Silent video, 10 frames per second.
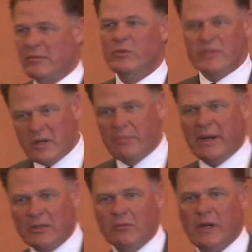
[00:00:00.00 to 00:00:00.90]
Well,
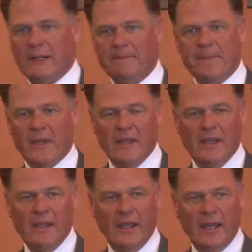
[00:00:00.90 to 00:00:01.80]
compared to what?
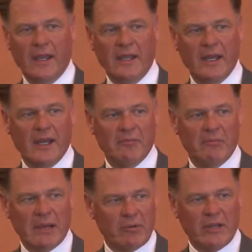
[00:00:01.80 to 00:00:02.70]
And
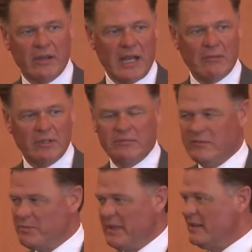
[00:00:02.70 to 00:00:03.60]
my brother and I would
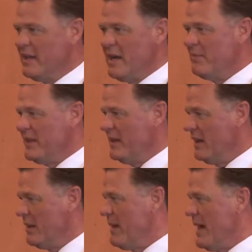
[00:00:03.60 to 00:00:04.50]
spend time
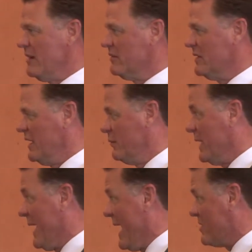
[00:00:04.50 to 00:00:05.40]
thinking about things we
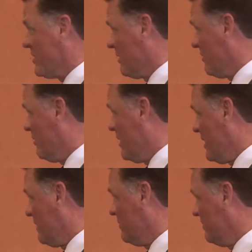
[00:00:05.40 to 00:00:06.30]
could ask her
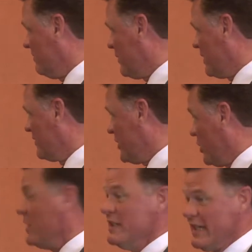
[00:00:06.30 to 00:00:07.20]
where she
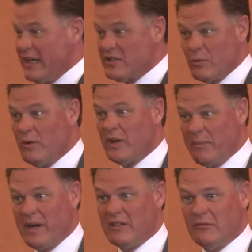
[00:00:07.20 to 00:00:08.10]
couldn't answer, well,
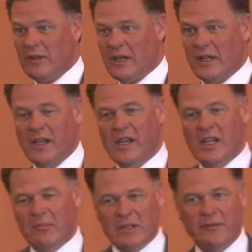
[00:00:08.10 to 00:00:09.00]
compared to what?
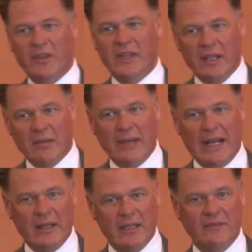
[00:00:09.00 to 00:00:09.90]
But if you think
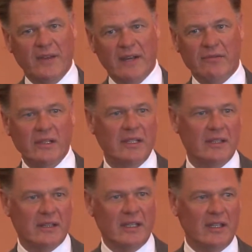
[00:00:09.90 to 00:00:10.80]
about it, if
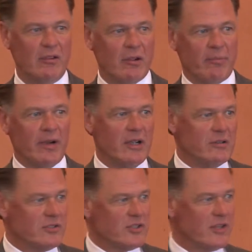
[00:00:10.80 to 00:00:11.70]
everything you
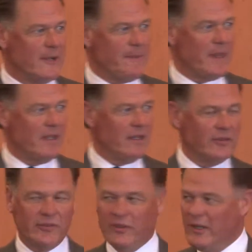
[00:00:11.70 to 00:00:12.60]
approach
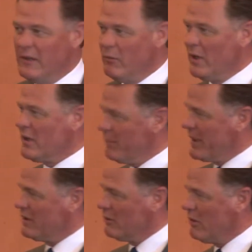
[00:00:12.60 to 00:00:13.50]
is, well,
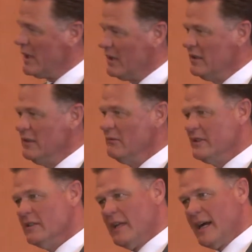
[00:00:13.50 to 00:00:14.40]
compared to what? Well,
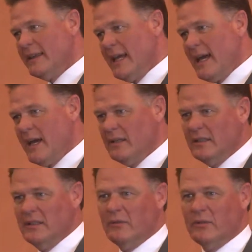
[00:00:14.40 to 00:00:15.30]
do you like that?
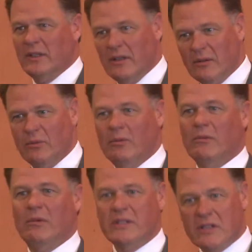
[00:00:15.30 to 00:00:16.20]

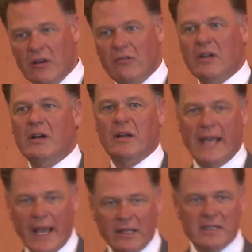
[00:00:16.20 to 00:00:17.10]
What's going on?
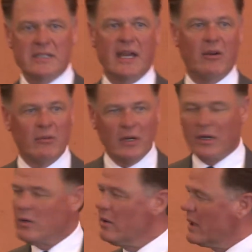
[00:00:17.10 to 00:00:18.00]
How does that work?